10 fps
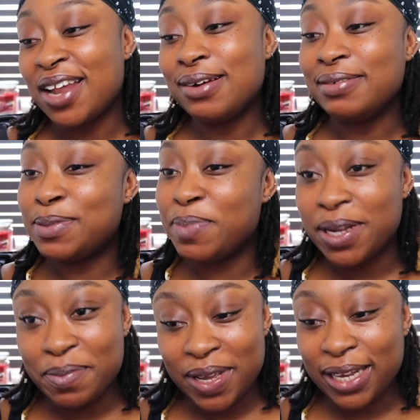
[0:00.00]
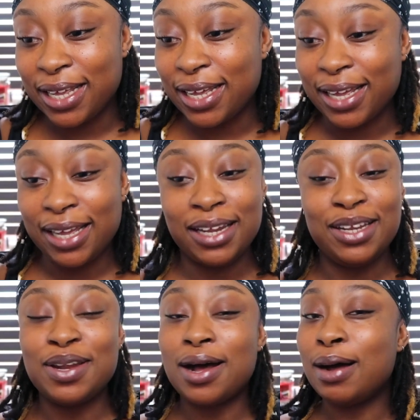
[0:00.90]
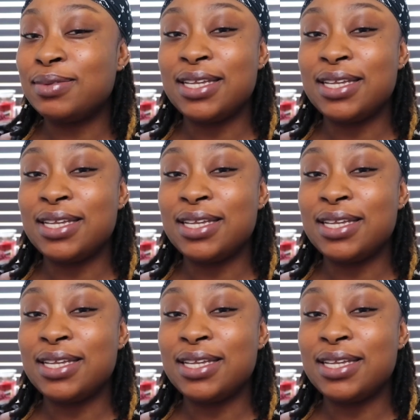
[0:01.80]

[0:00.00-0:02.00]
i know it's been a minute and you know i